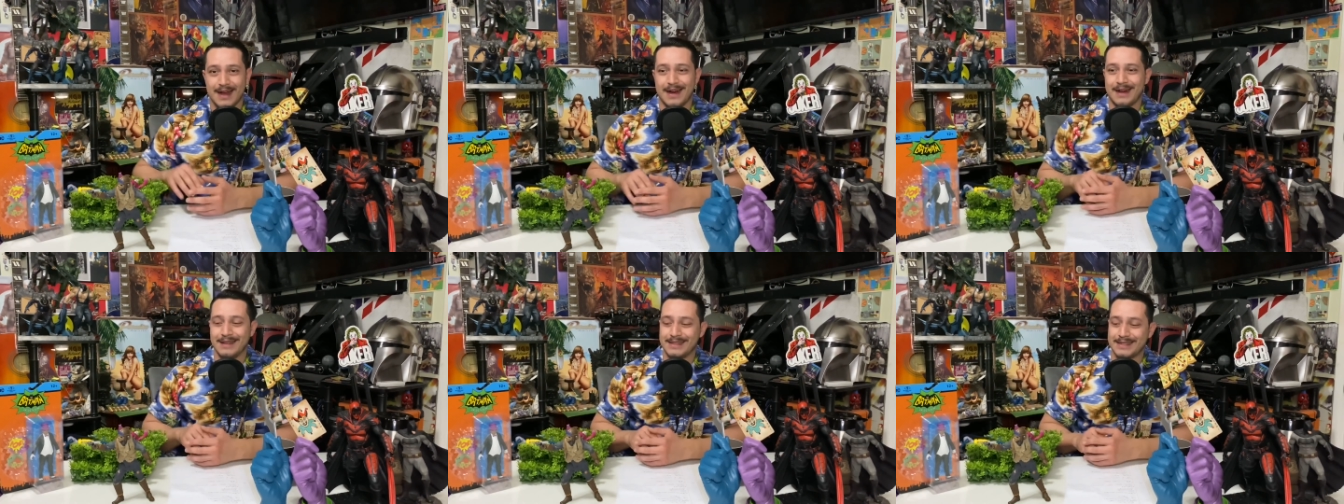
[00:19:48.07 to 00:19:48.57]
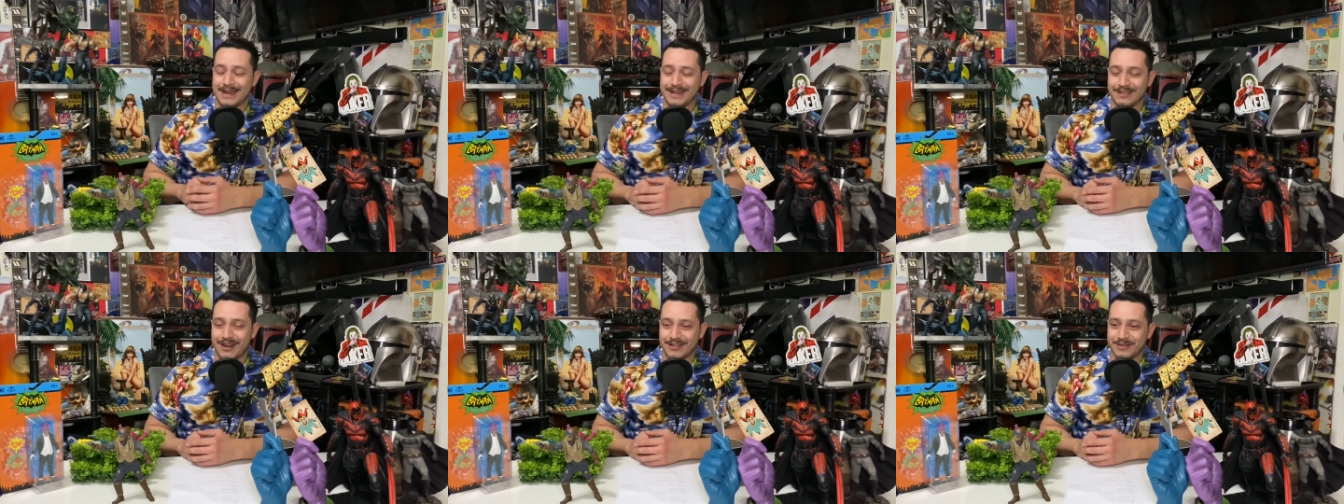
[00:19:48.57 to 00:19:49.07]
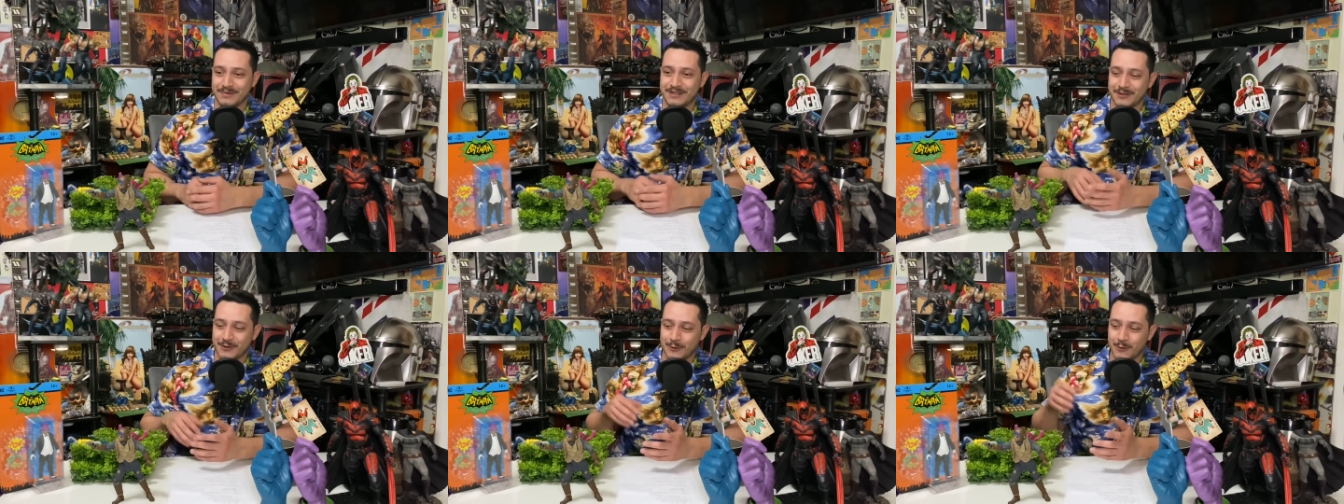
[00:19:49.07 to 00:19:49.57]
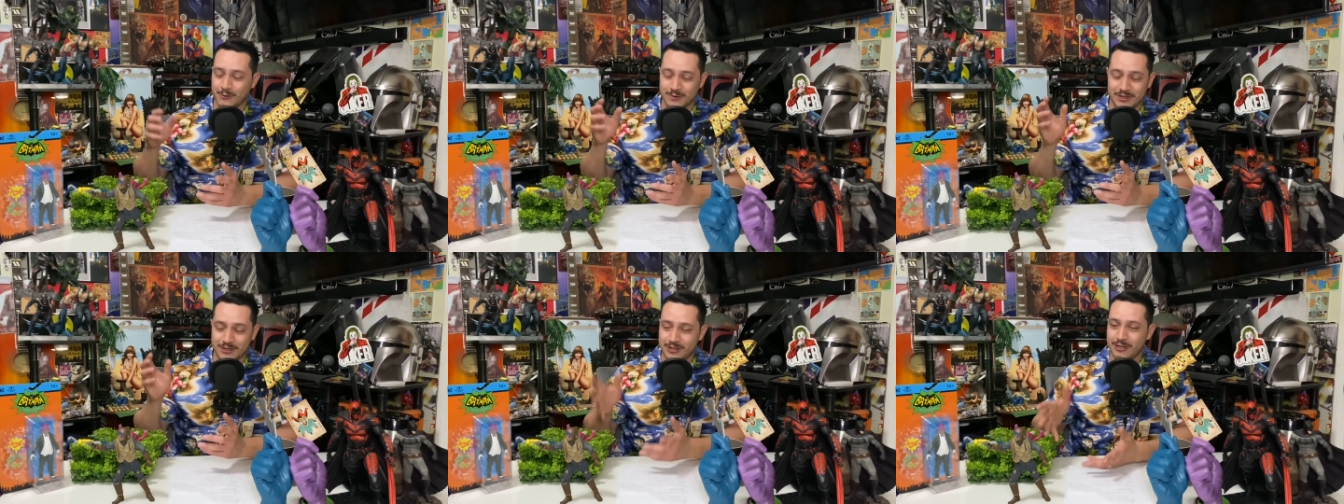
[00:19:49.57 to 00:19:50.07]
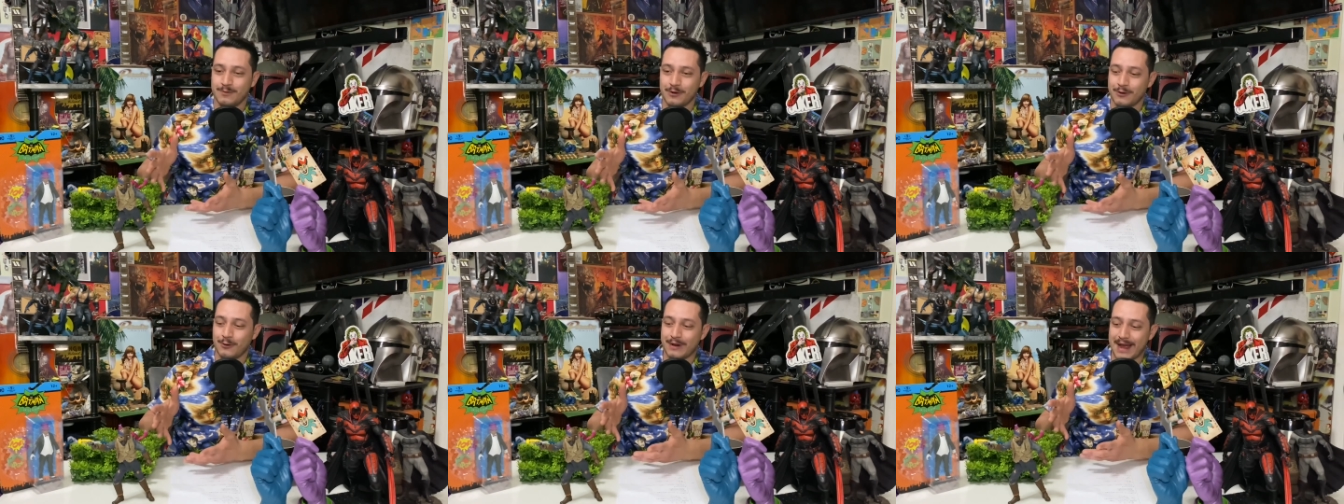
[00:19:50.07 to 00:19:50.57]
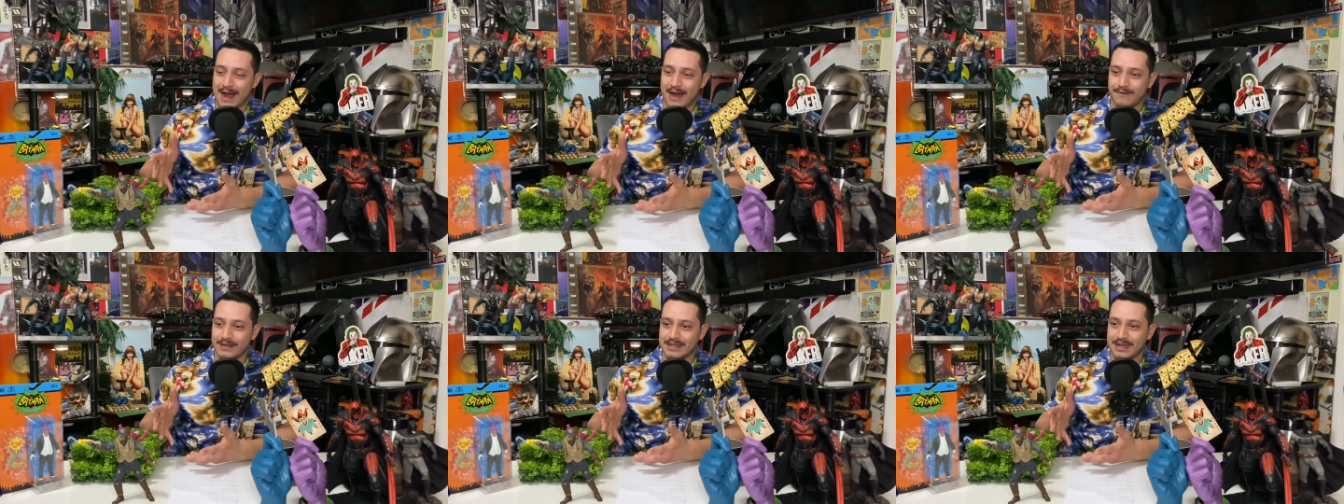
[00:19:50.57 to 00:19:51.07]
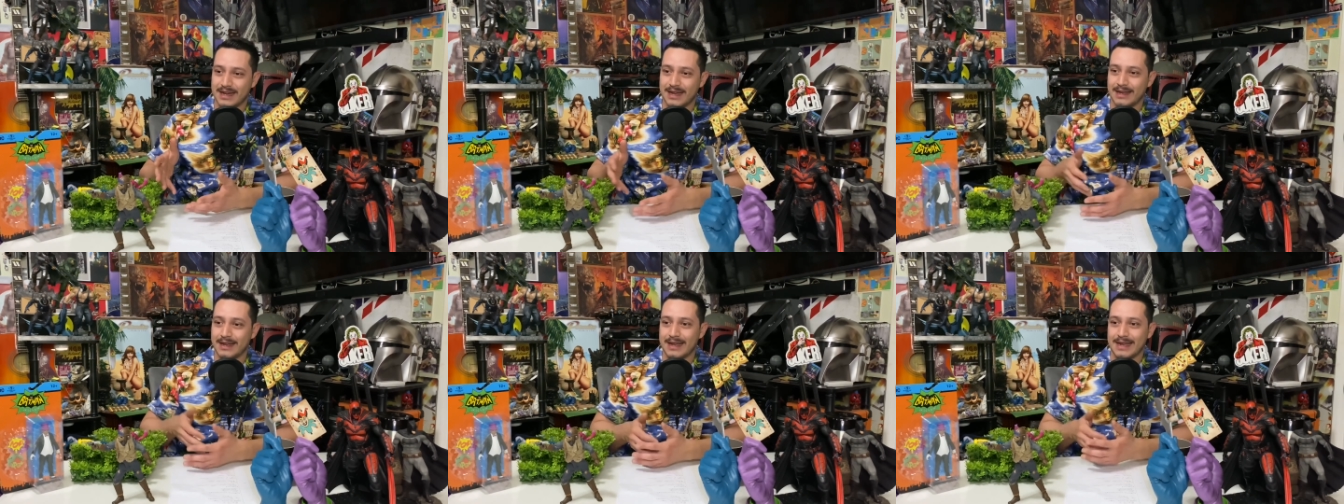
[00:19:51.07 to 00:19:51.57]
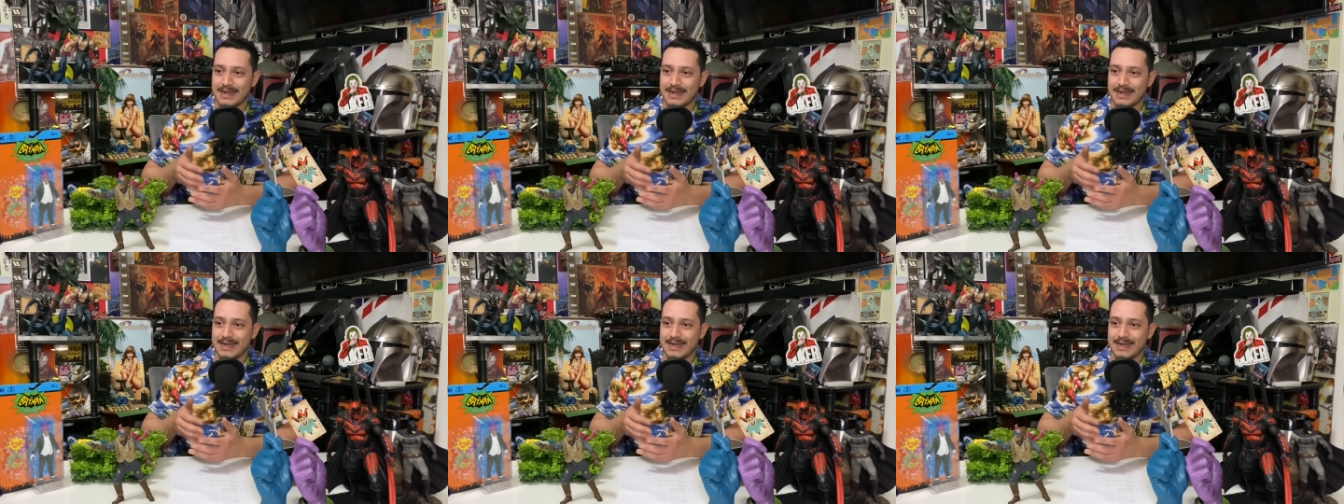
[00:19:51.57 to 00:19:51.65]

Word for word: Uh, this guy is awesome. So super cool to have this guy.